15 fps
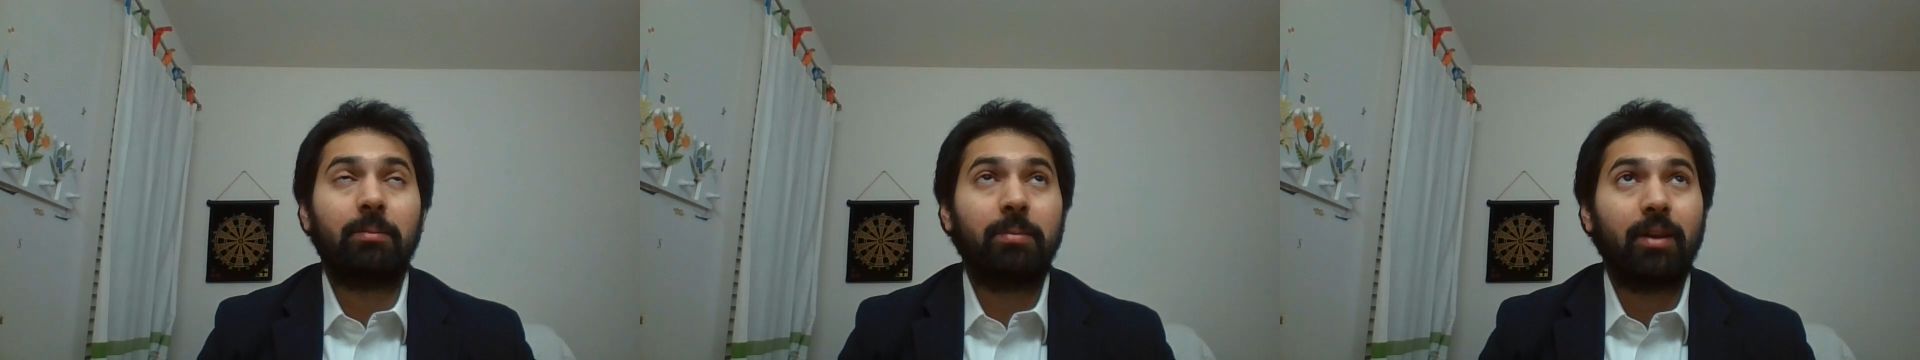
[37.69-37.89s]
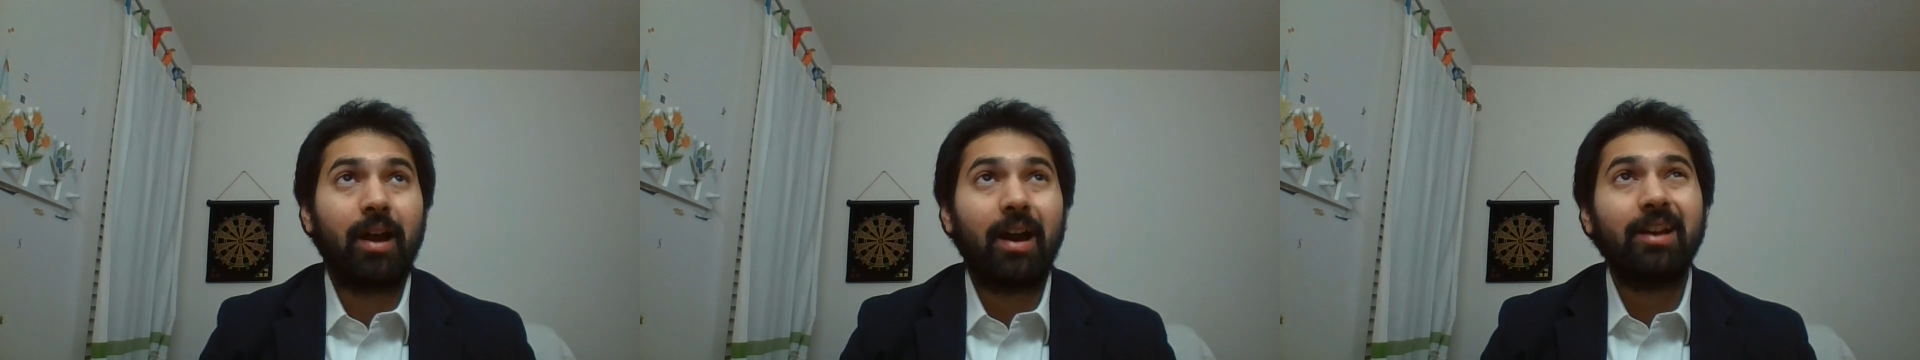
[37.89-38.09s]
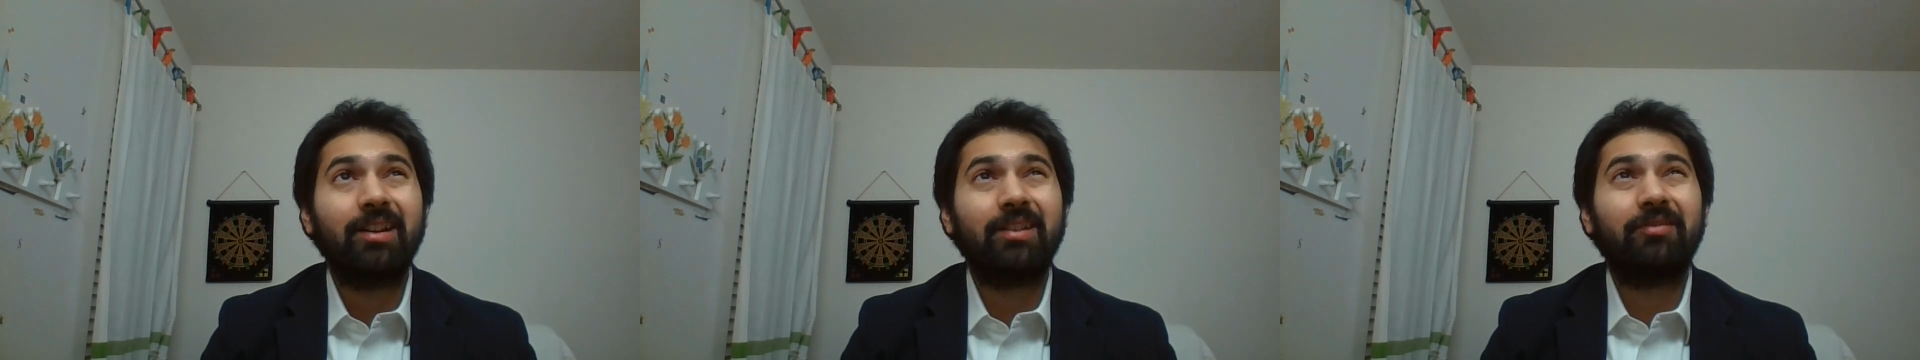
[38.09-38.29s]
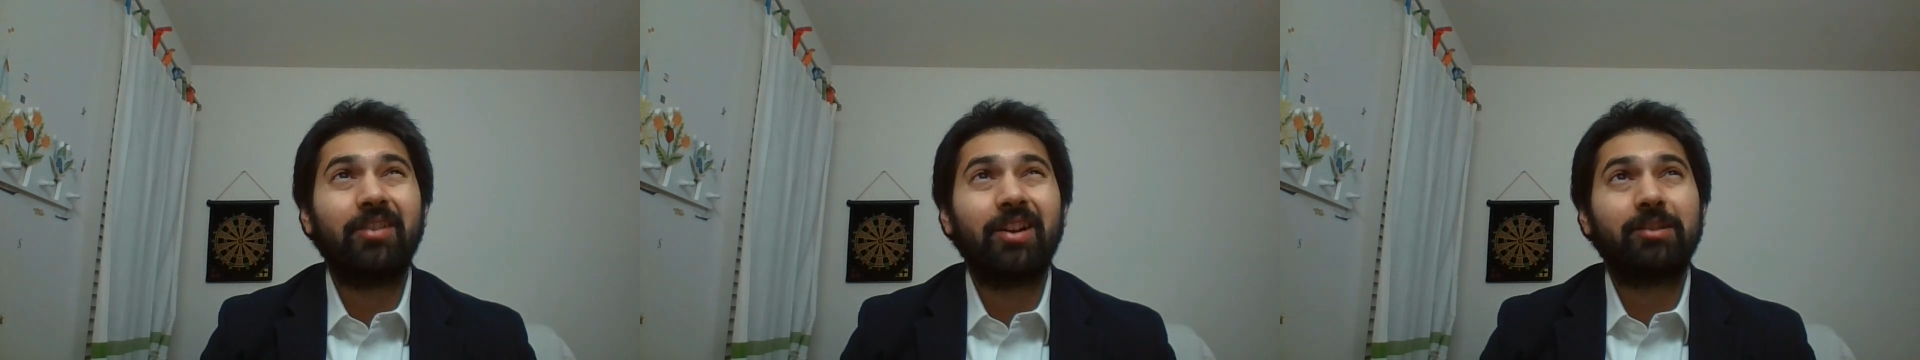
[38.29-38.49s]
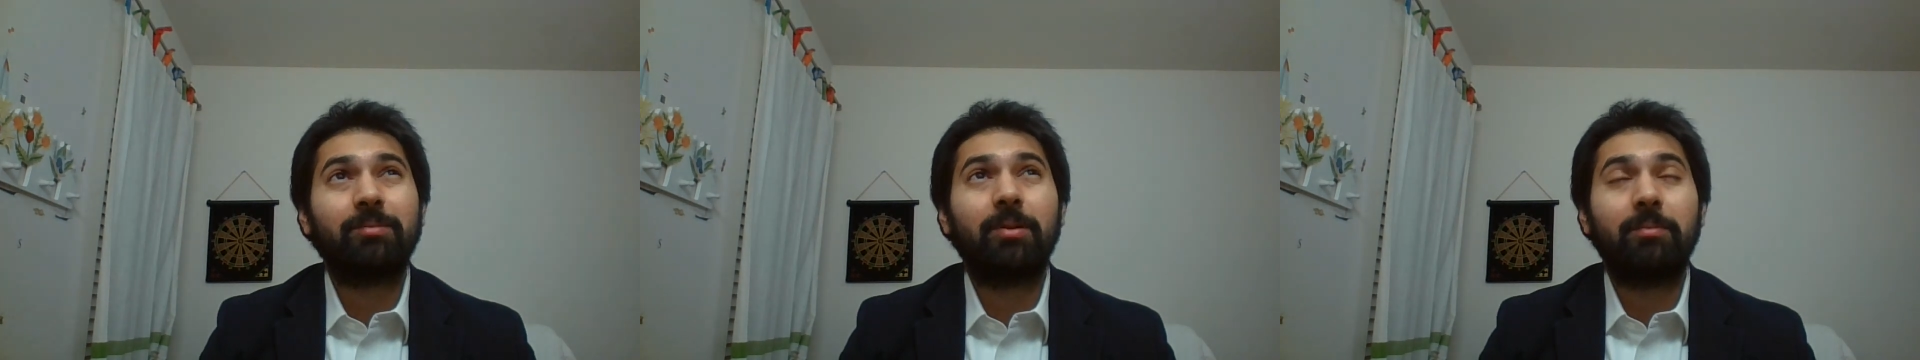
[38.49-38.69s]
Applied
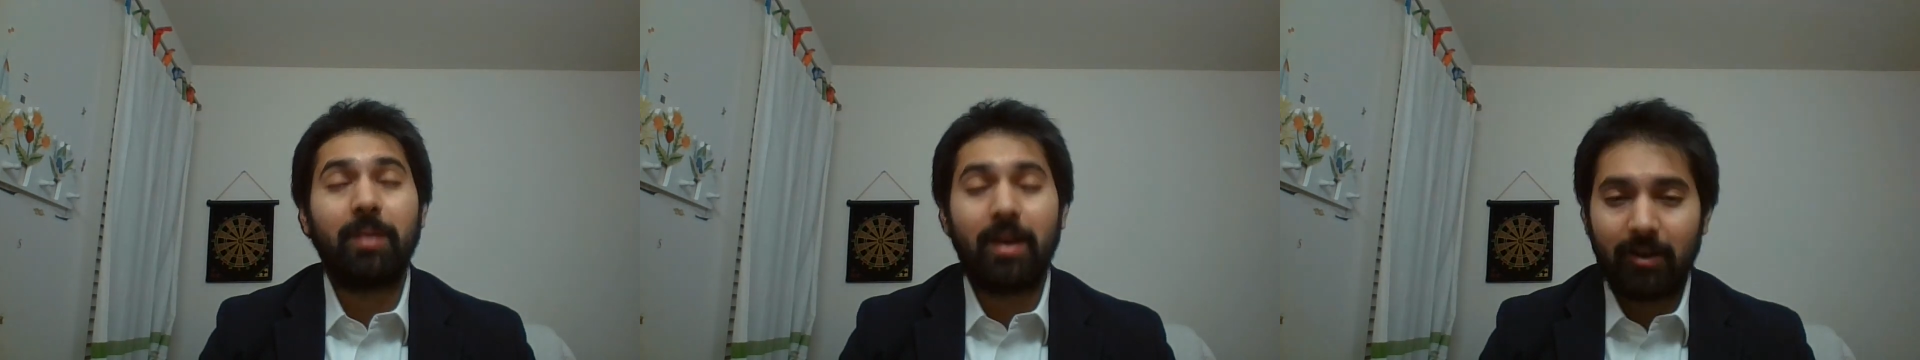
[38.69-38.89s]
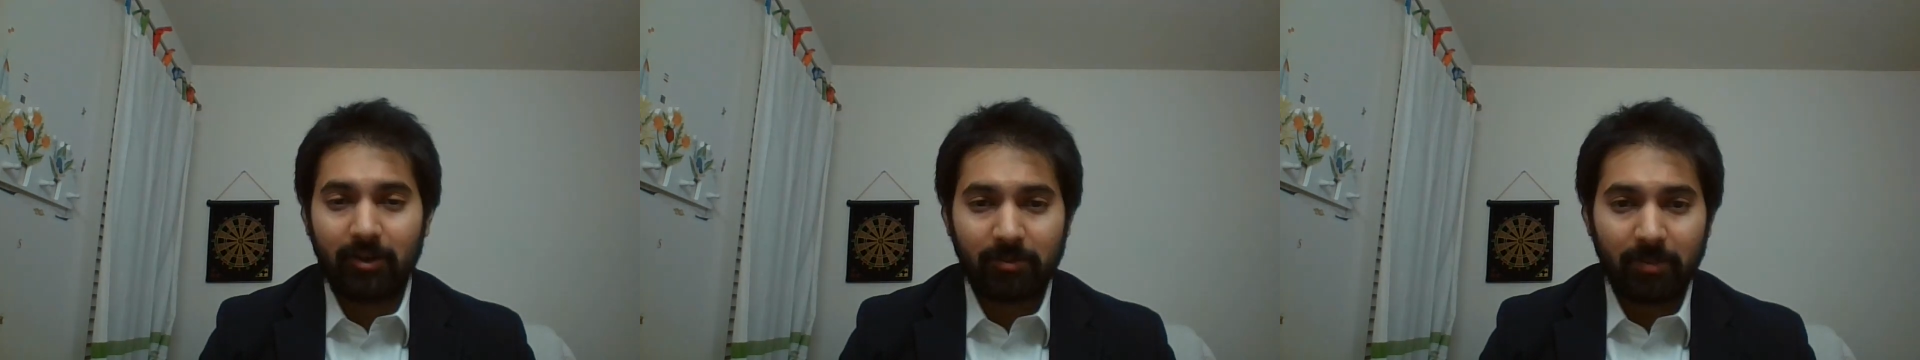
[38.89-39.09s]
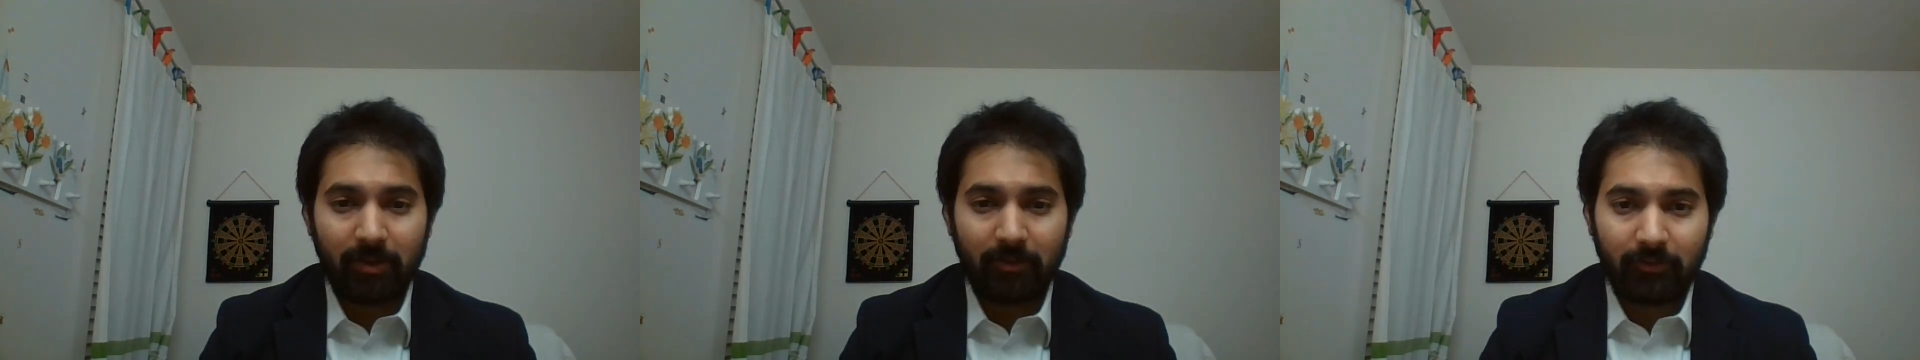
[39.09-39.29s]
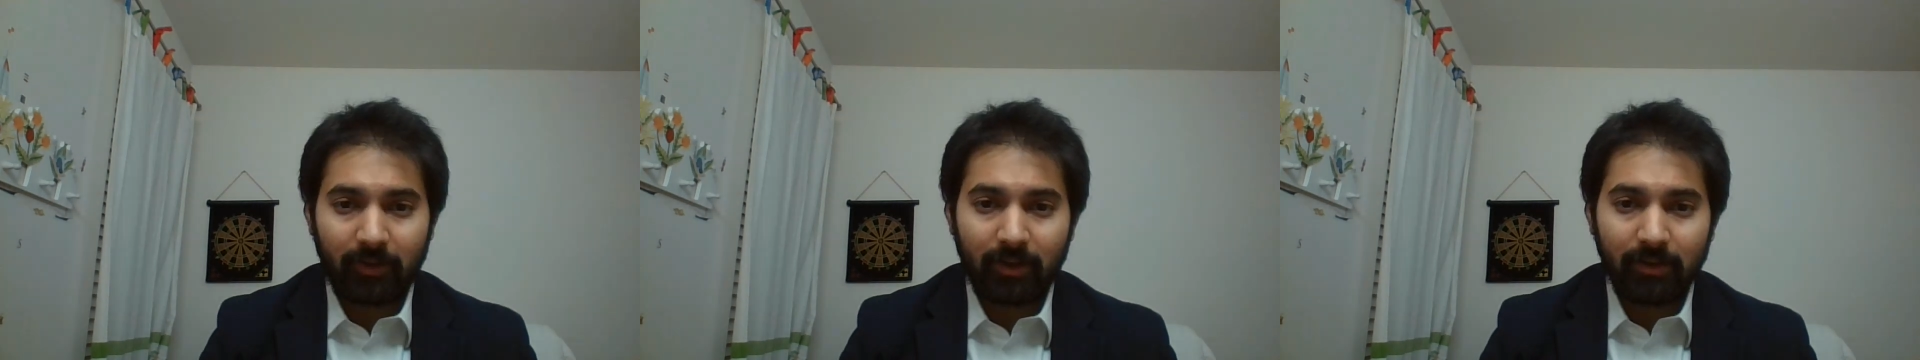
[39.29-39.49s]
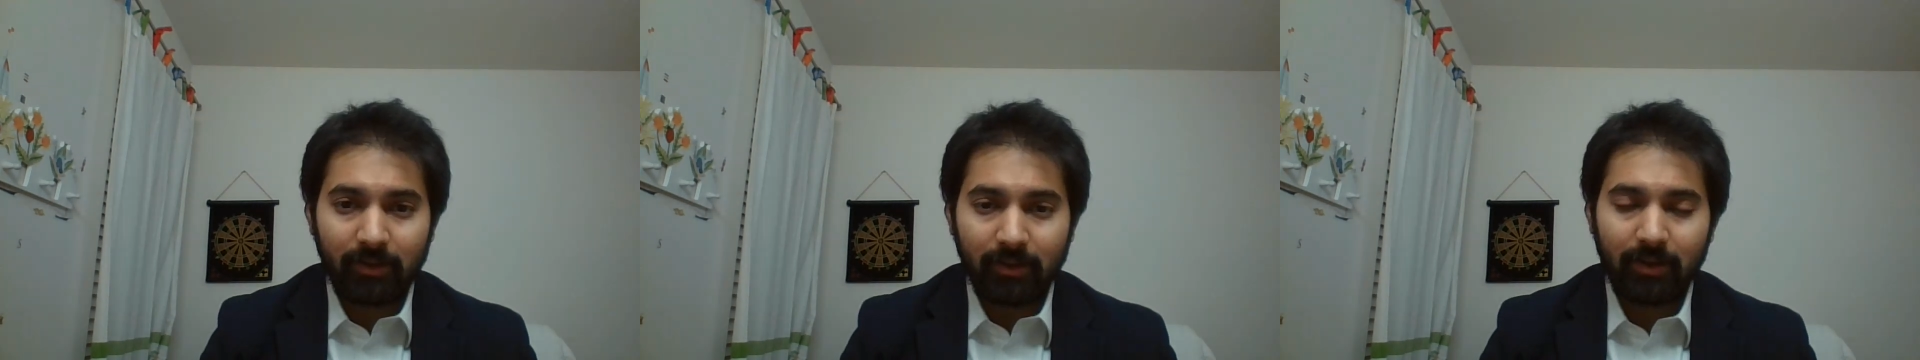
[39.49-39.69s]
Investment Management
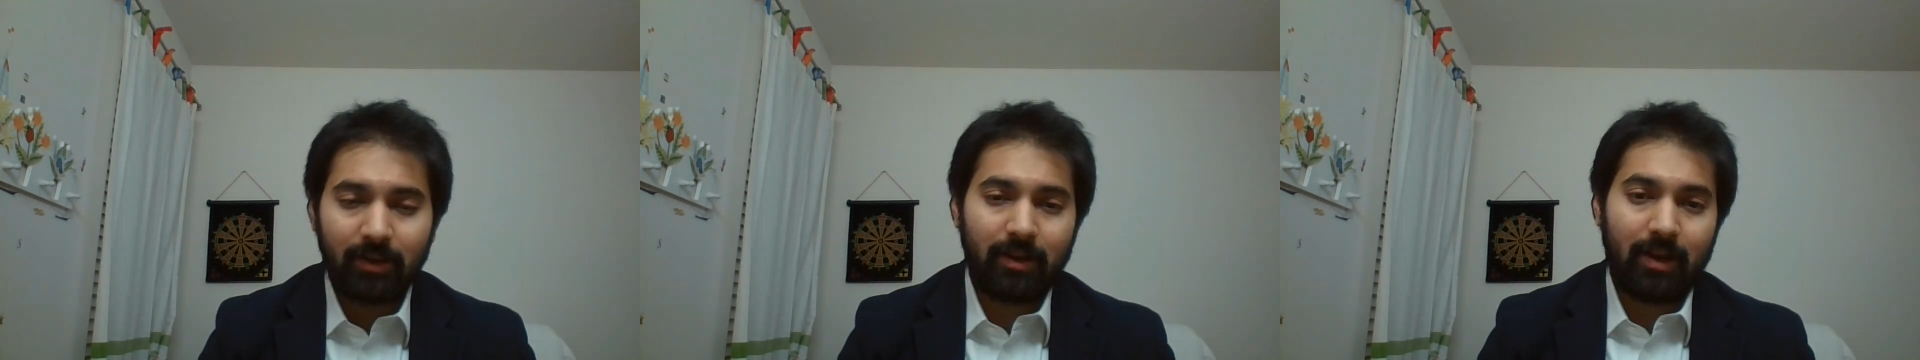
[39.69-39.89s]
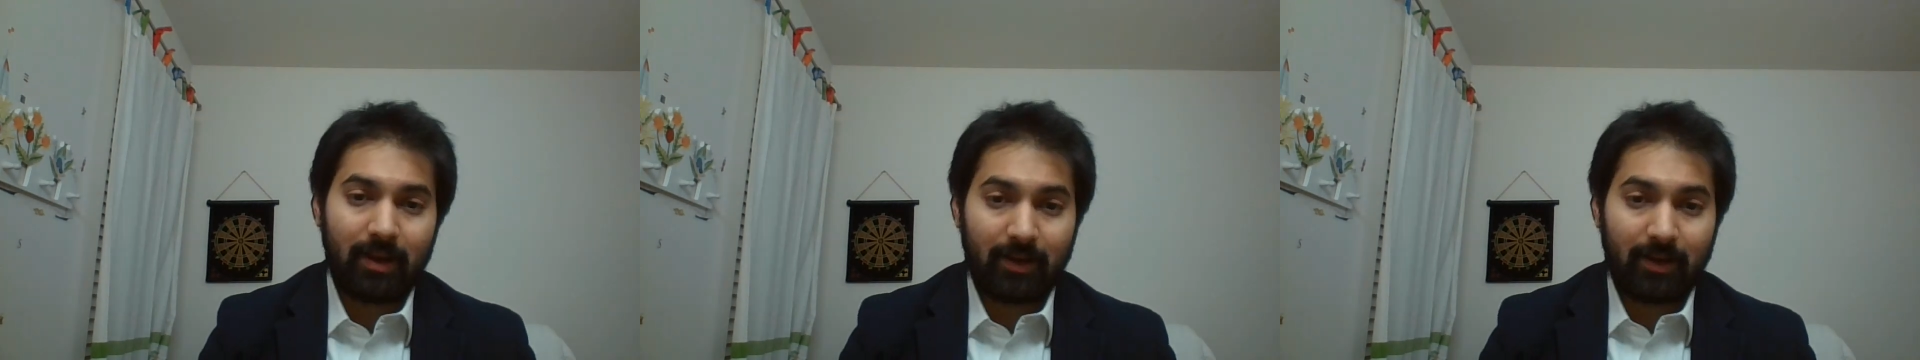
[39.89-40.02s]
Fund